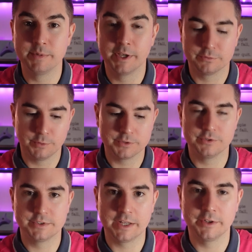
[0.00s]
because once
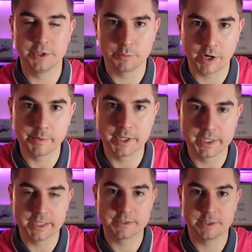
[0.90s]
you sell it, you're probably
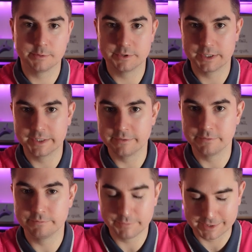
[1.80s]
gonna get someone to
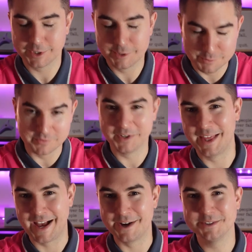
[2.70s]
live that's gonna move into
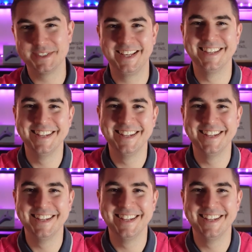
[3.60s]
the house.